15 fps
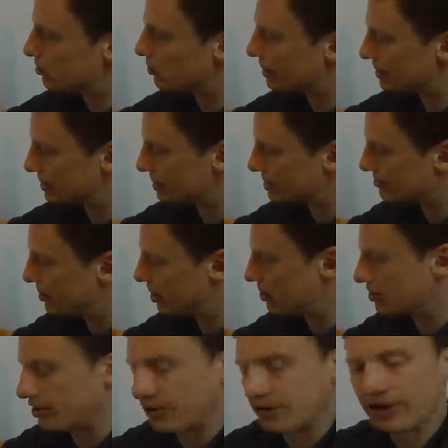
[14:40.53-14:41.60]
with the
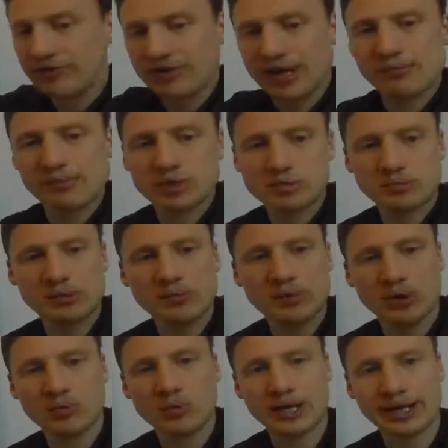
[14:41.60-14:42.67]
demand curve, how much
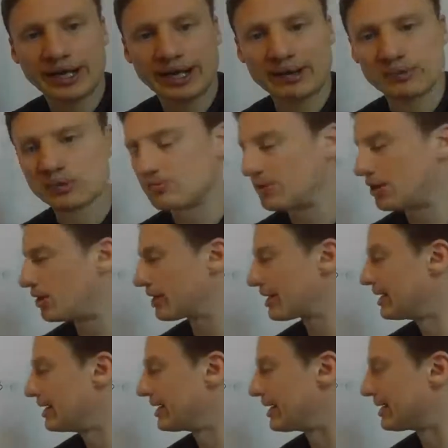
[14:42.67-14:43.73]
people are willing and able to
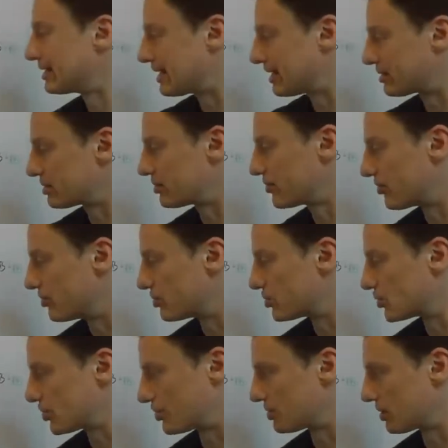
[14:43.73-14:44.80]
buy, is at the
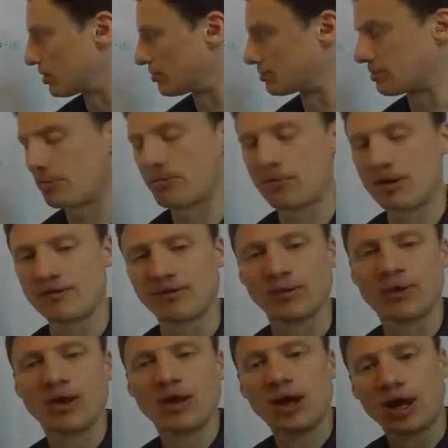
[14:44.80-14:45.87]
socially optimum
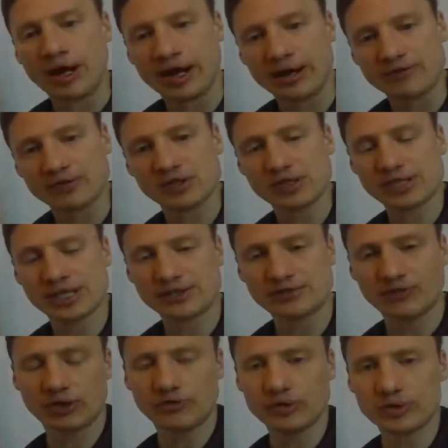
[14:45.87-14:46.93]
level. I have
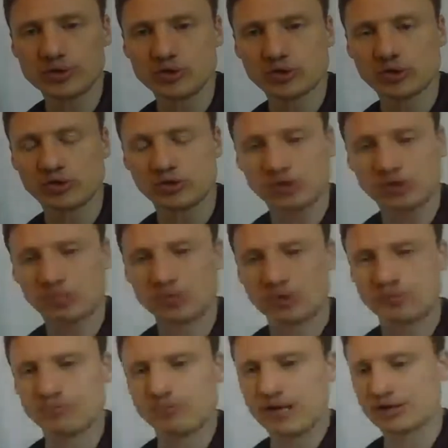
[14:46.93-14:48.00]
successfully reduced
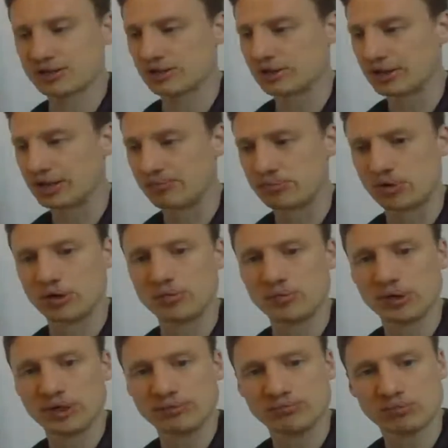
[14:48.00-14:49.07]
consumption back to the
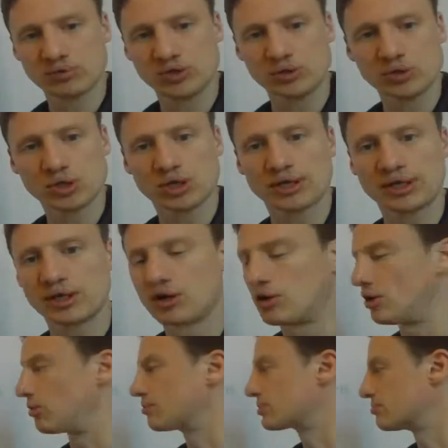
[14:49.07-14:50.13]
appropriate socially
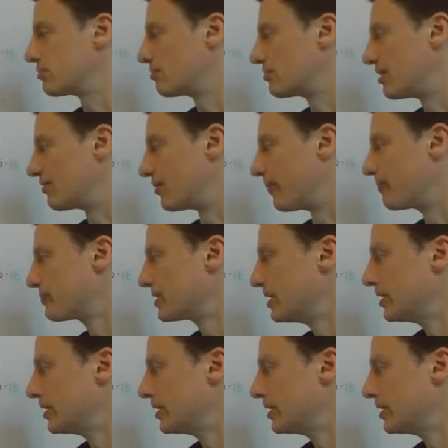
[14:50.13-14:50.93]
optimum level.